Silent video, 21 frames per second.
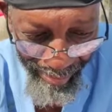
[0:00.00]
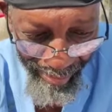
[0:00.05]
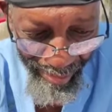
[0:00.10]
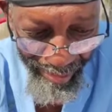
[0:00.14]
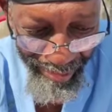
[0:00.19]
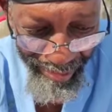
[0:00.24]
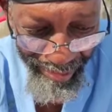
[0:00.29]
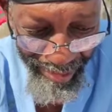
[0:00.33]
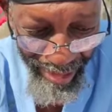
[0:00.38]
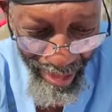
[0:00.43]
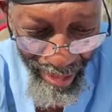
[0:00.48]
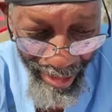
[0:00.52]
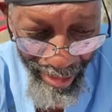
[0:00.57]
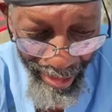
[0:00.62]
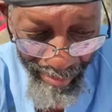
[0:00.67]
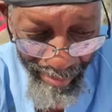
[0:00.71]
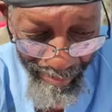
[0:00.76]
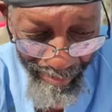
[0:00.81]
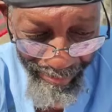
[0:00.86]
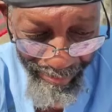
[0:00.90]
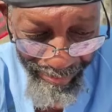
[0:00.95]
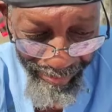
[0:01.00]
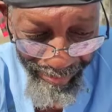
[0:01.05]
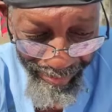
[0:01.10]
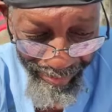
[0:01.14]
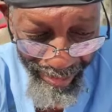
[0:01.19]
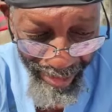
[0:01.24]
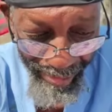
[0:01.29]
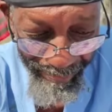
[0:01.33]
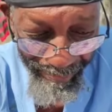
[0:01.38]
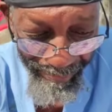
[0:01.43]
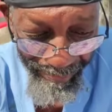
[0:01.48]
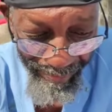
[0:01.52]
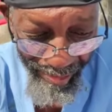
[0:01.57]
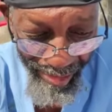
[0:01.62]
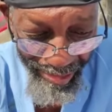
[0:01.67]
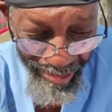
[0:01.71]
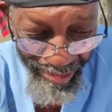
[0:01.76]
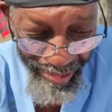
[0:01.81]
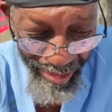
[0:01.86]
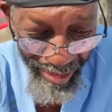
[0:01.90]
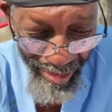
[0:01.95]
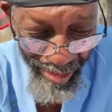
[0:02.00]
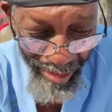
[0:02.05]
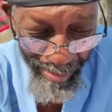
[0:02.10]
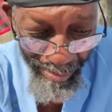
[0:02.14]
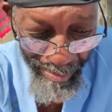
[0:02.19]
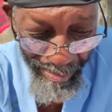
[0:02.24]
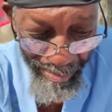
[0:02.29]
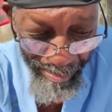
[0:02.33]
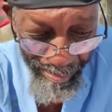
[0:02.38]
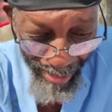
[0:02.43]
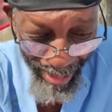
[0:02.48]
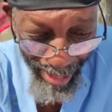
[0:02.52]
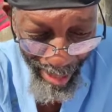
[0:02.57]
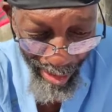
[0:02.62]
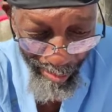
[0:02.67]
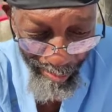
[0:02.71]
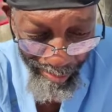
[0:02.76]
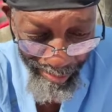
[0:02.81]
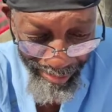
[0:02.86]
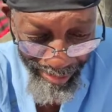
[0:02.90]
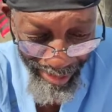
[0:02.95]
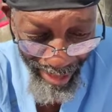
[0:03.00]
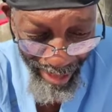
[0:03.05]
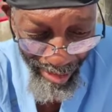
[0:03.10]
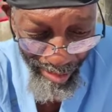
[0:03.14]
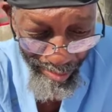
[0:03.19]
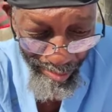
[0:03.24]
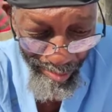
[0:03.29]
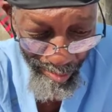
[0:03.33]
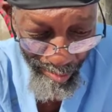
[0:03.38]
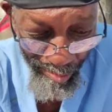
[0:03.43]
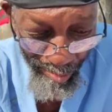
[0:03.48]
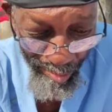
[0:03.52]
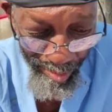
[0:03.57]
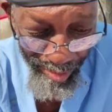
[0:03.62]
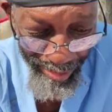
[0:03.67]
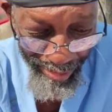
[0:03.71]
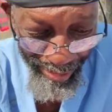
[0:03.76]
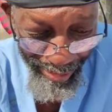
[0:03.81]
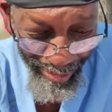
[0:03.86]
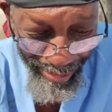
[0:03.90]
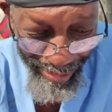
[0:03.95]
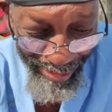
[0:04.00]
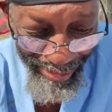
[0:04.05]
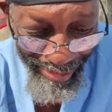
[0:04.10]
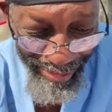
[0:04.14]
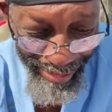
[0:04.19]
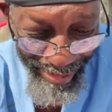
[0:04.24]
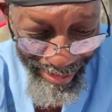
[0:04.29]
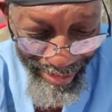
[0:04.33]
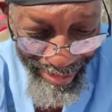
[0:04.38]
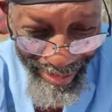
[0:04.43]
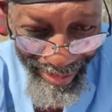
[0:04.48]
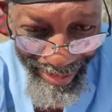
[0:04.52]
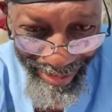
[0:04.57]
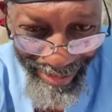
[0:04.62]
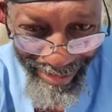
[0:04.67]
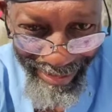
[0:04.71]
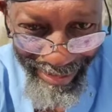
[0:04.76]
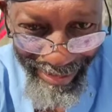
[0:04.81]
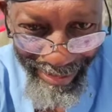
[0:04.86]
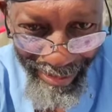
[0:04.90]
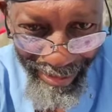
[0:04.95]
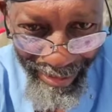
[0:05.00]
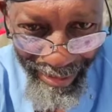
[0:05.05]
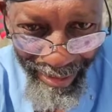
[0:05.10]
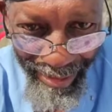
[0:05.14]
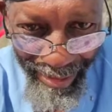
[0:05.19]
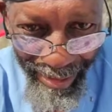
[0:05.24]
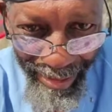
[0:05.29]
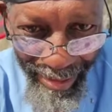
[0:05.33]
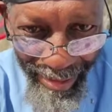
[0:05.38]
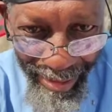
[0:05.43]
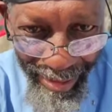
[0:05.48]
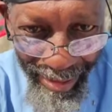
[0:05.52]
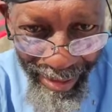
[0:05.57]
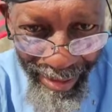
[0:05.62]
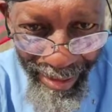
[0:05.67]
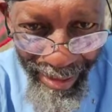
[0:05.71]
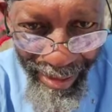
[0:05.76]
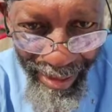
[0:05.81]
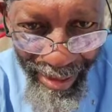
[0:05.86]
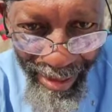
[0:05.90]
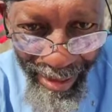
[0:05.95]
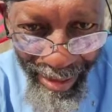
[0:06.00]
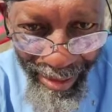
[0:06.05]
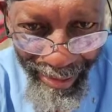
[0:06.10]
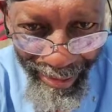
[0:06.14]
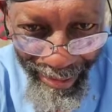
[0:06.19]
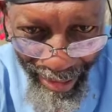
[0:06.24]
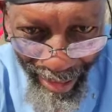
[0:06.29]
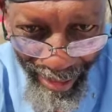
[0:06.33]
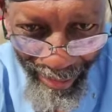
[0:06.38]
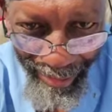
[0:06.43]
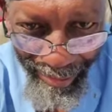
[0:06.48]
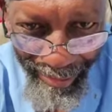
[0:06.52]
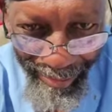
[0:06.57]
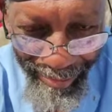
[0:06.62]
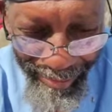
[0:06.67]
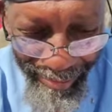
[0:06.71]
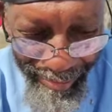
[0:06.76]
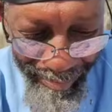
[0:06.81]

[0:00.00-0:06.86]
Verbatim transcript: It is time that flesh bow down on his knees again.